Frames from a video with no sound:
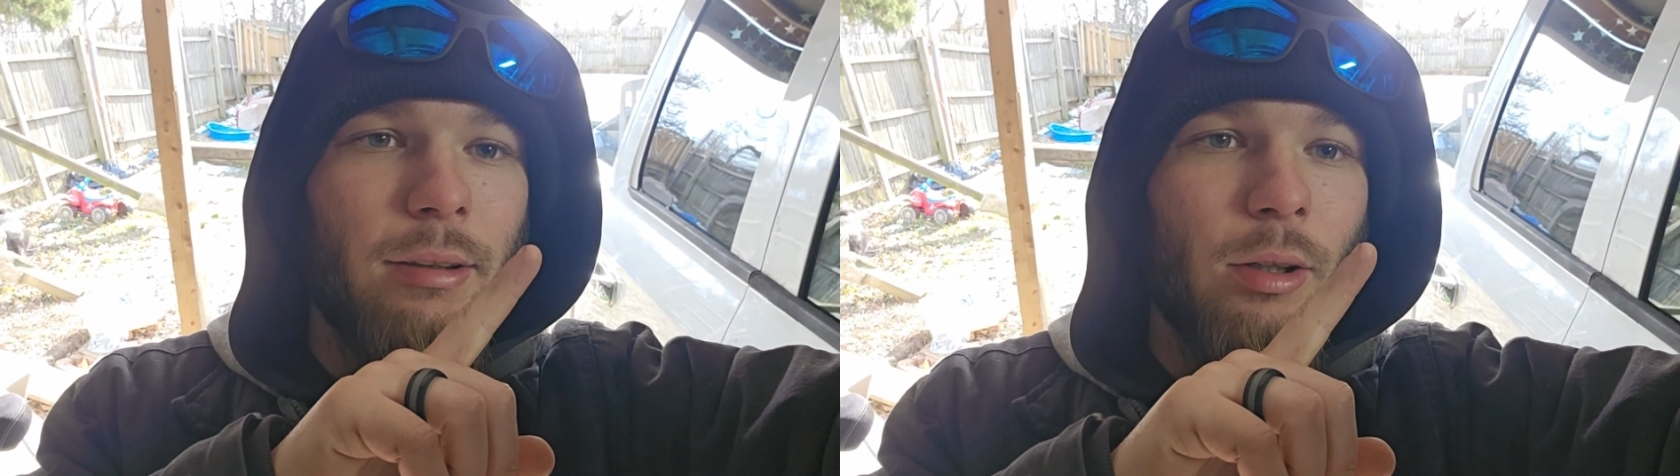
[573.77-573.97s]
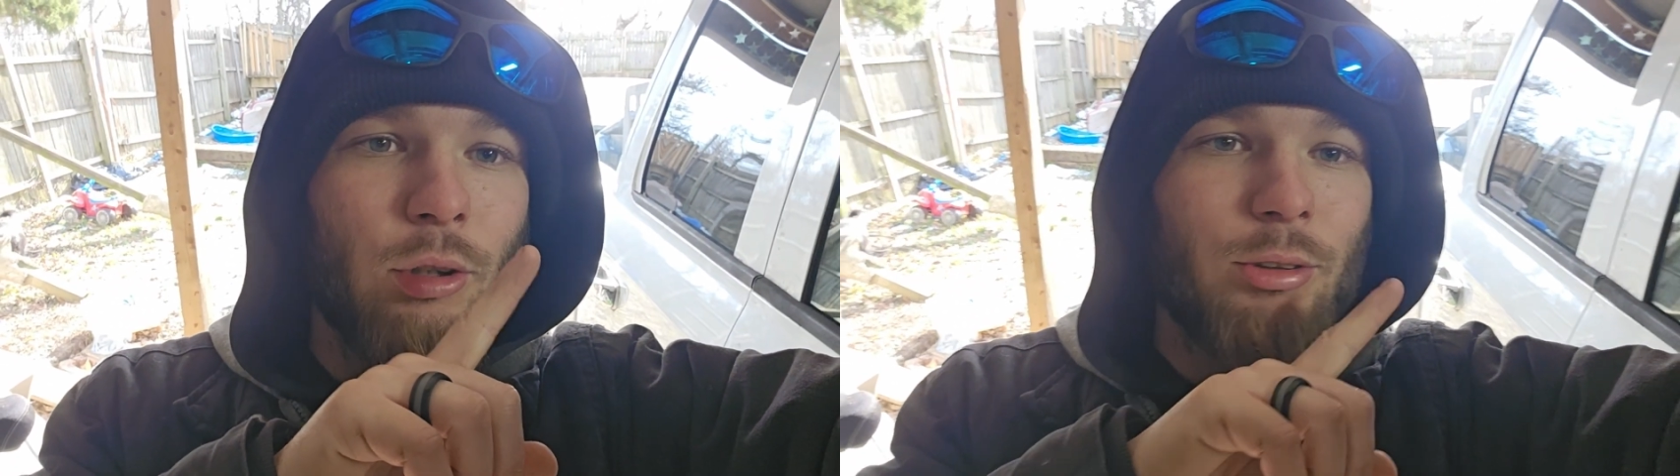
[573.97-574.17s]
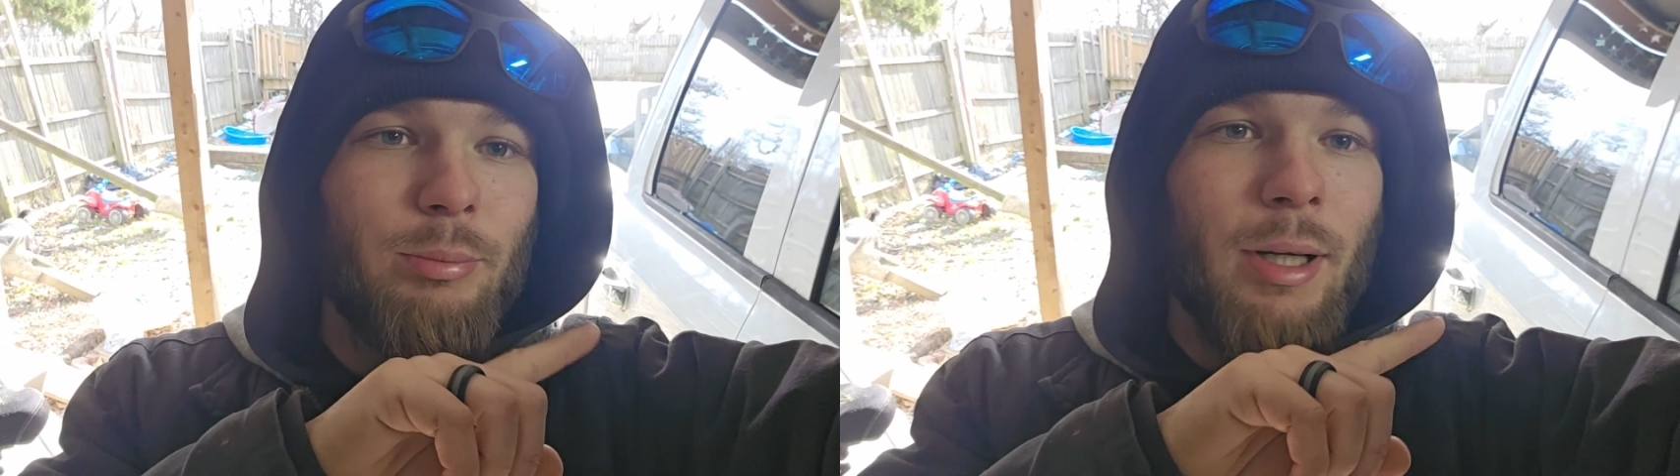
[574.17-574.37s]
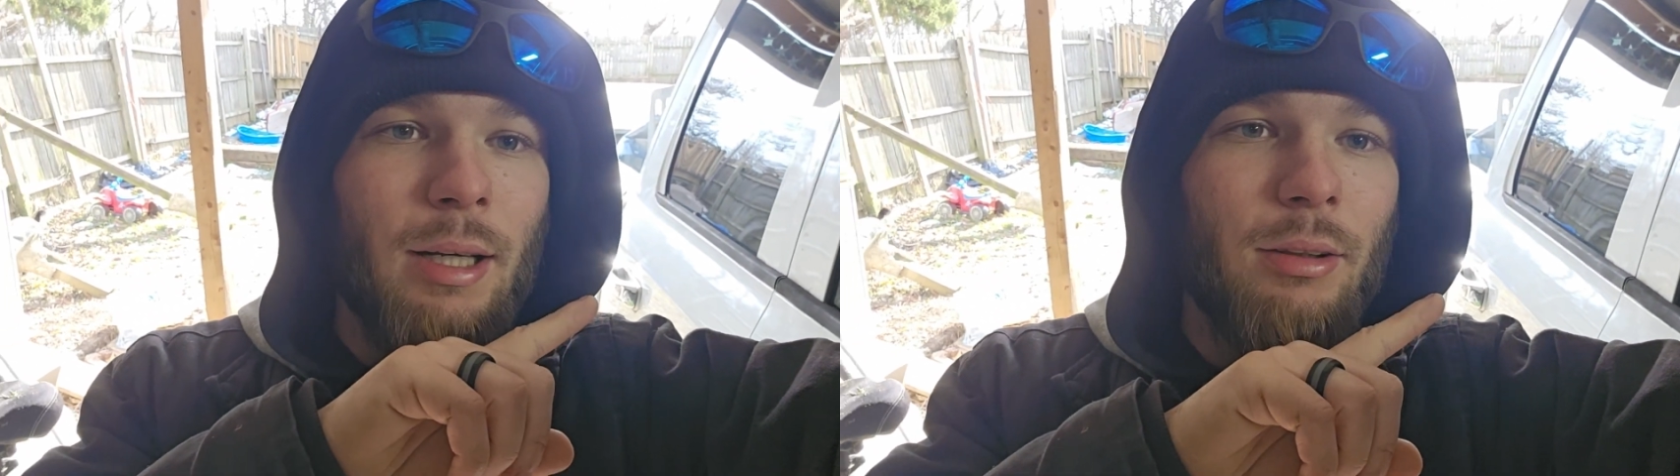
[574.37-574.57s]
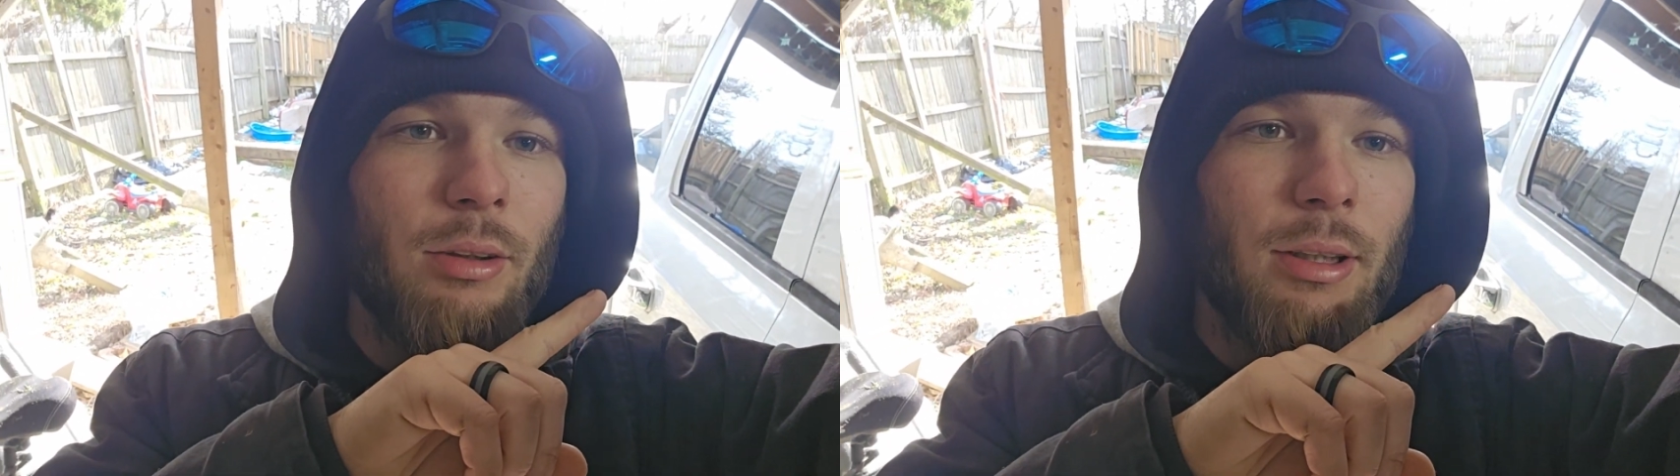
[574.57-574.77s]
notes from
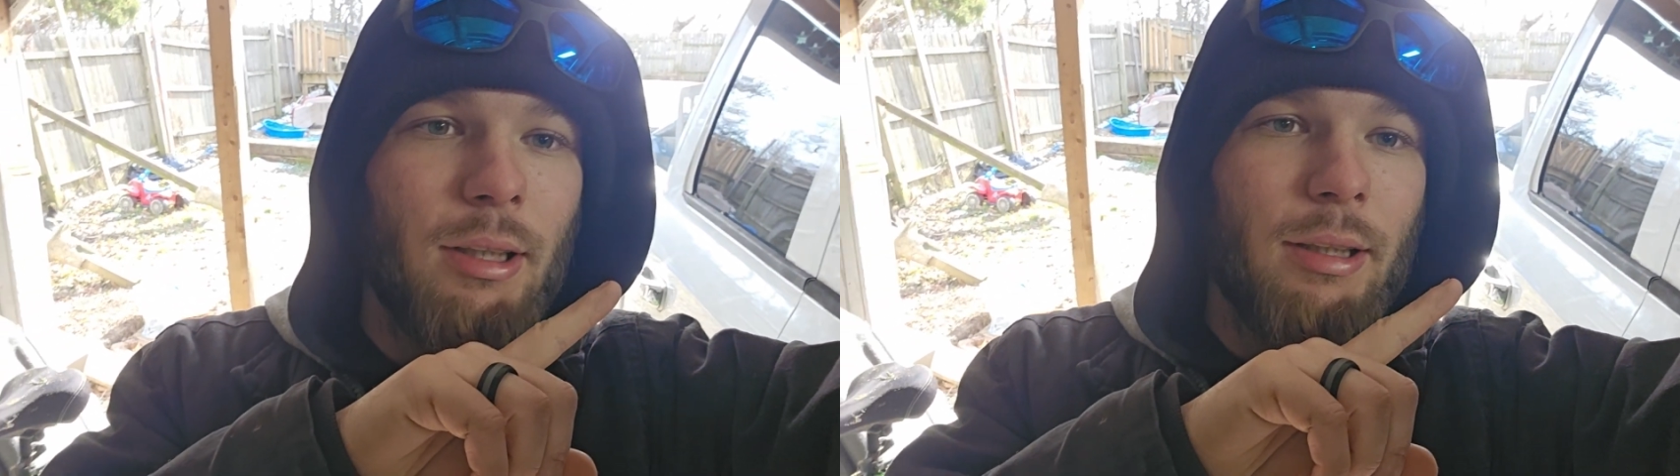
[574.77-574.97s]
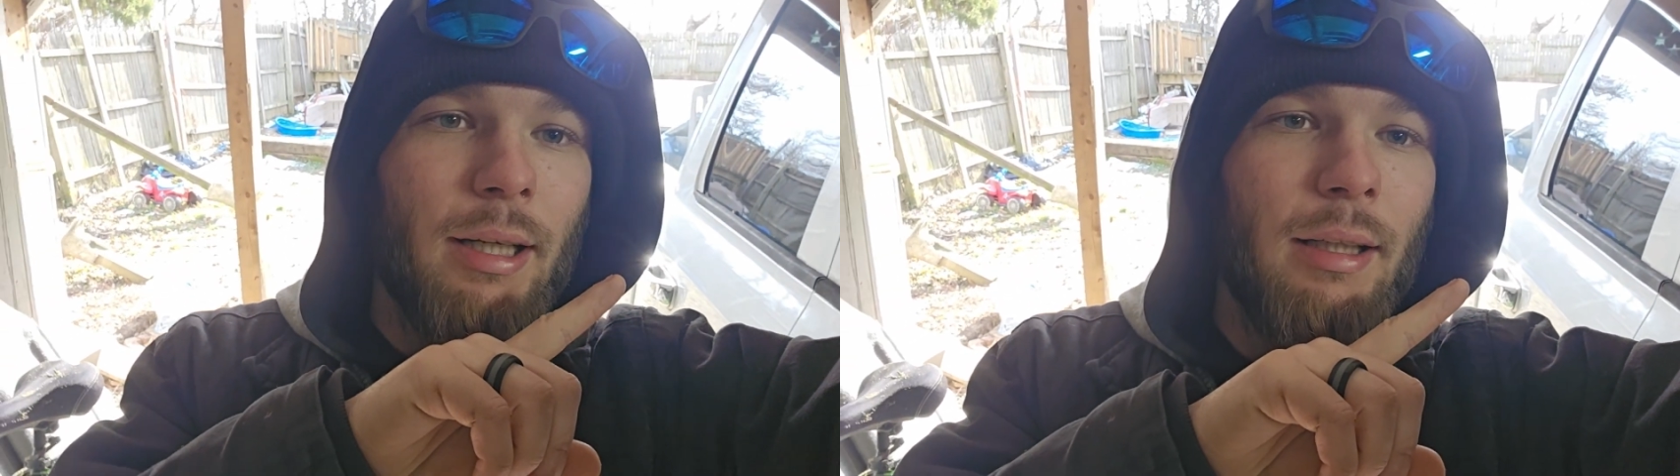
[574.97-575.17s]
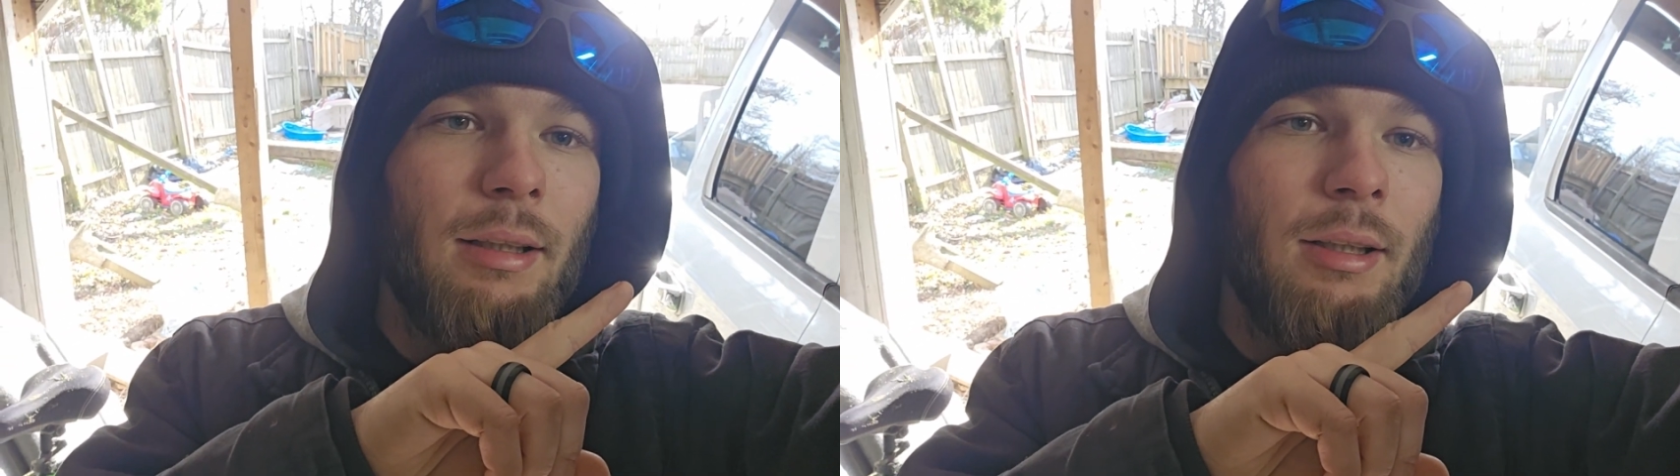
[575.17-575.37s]
that, looking at that,